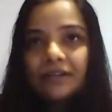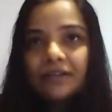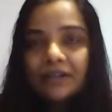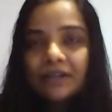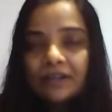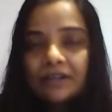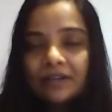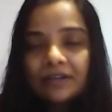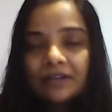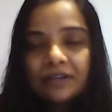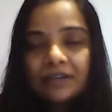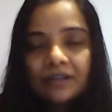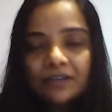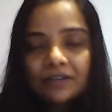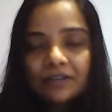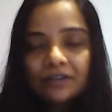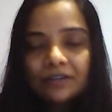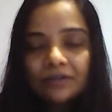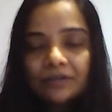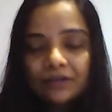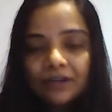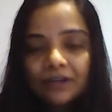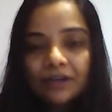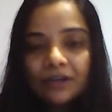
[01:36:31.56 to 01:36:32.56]
taking ghee, so
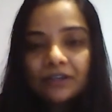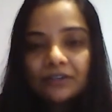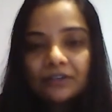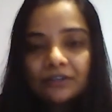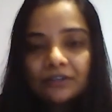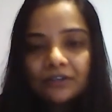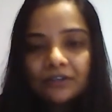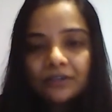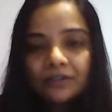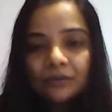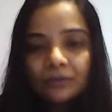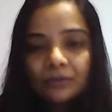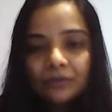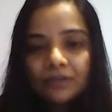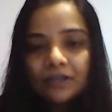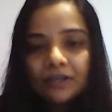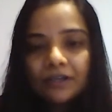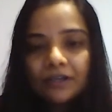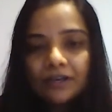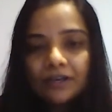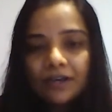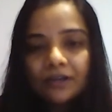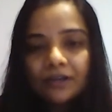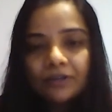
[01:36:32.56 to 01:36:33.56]
it has reduced.
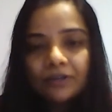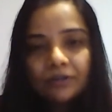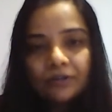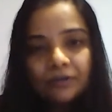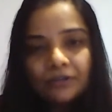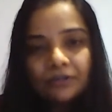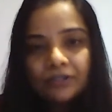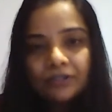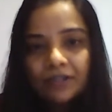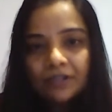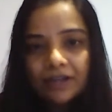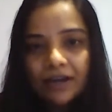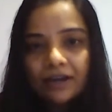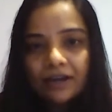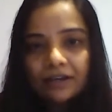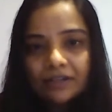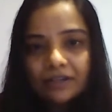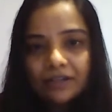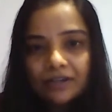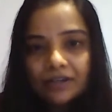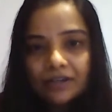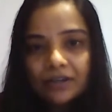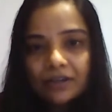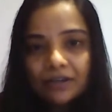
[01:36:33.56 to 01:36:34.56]
Like I usually add
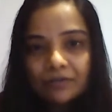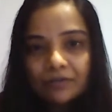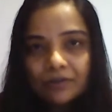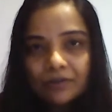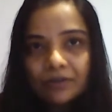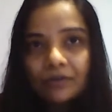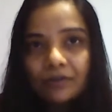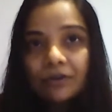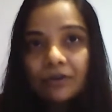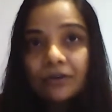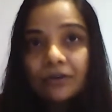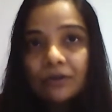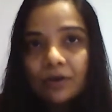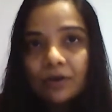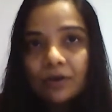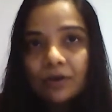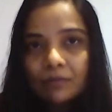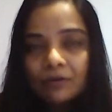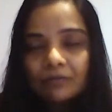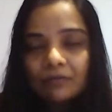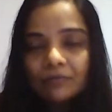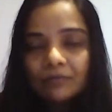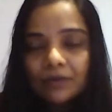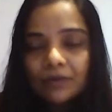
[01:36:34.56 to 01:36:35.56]
ghee even on top
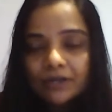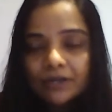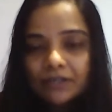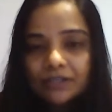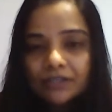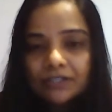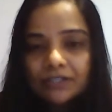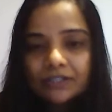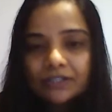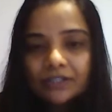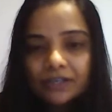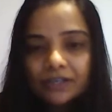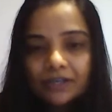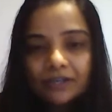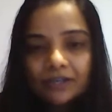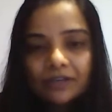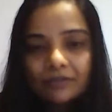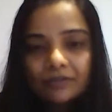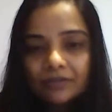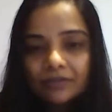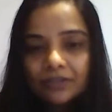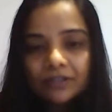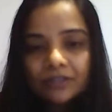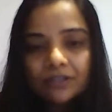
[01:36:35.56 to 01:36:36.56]
of my khichdi and
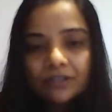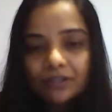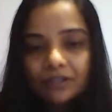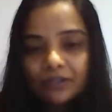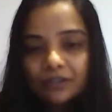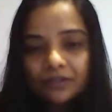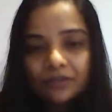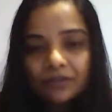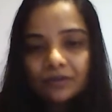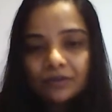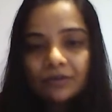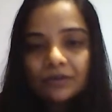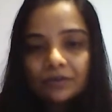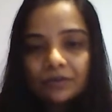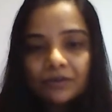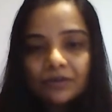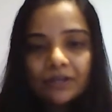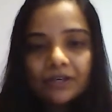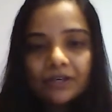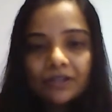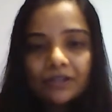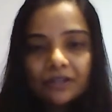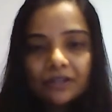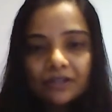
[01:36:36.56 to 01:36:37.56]
everything. So
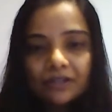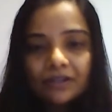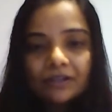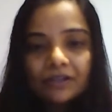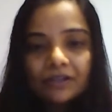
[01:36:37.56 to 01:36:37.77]
it's